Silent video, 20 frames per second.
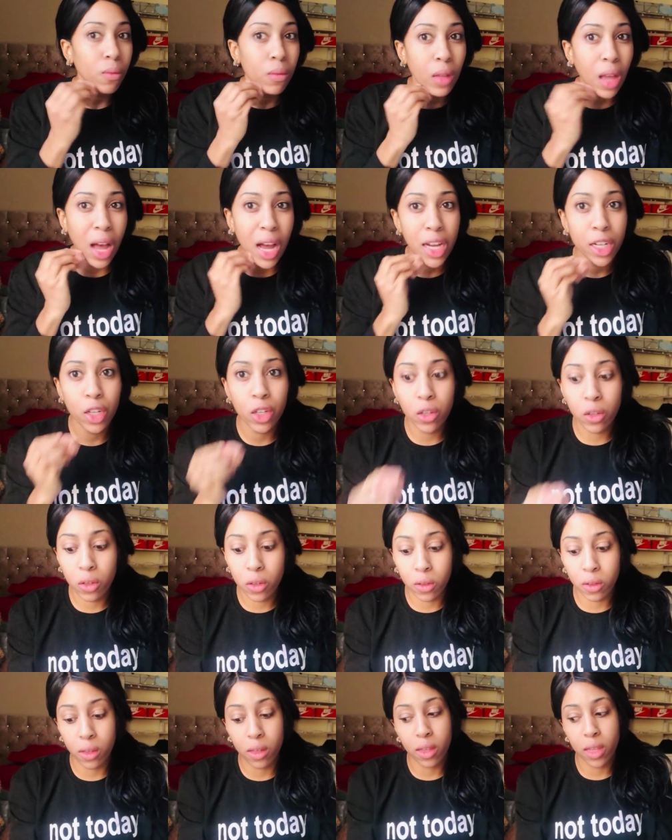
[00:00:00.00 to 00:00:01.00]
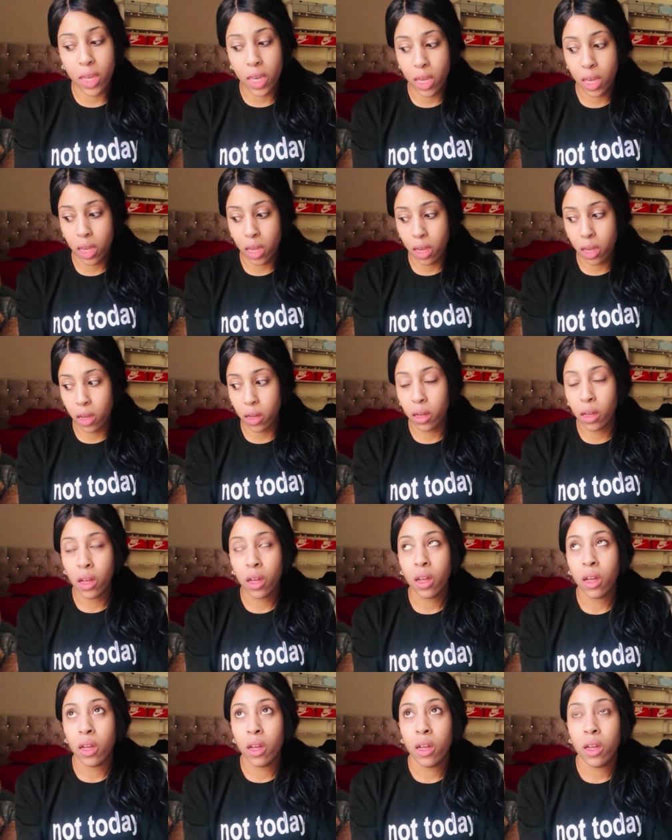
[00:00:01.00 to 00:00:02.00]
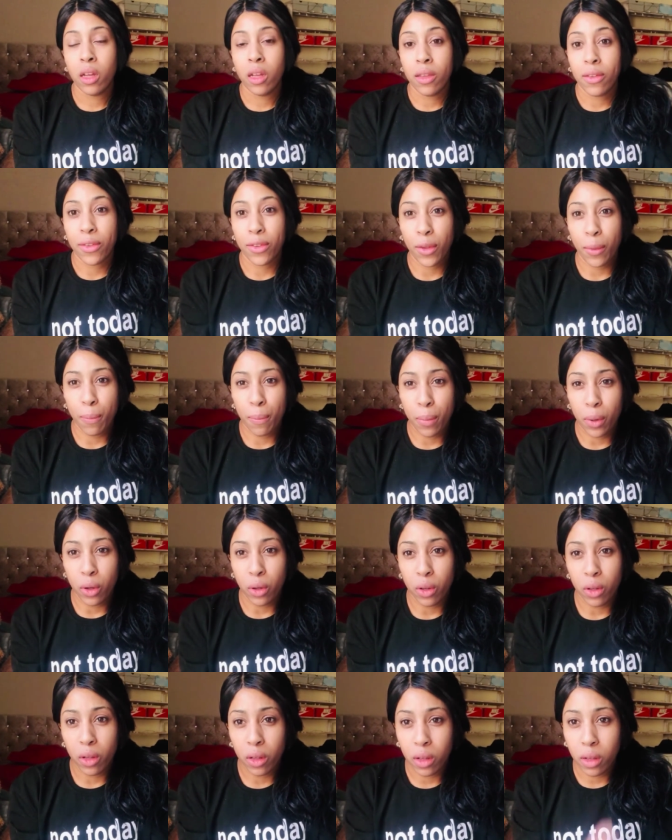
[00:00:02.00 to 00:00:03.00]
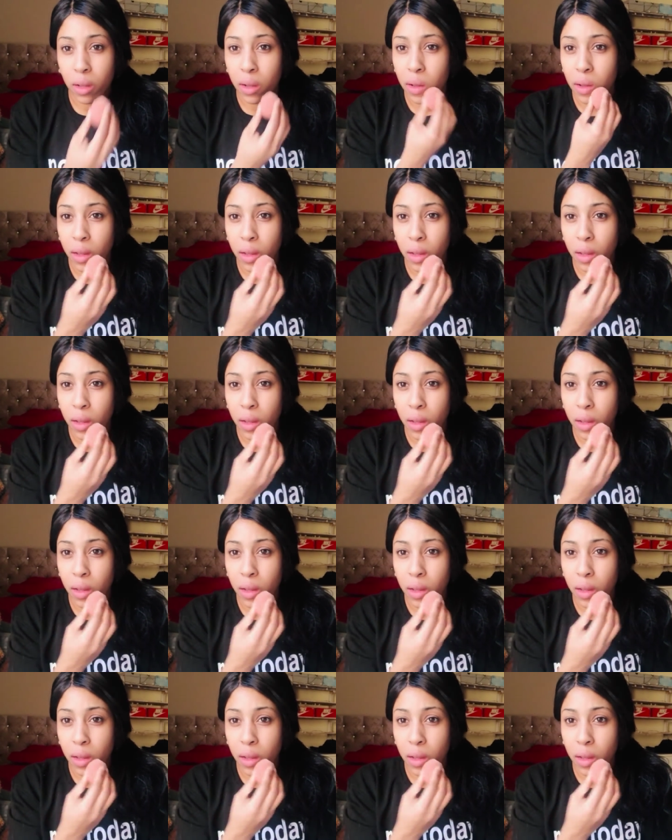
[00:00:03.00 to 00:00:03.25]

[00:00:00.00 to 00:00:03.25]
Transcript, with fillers: I had to use the simple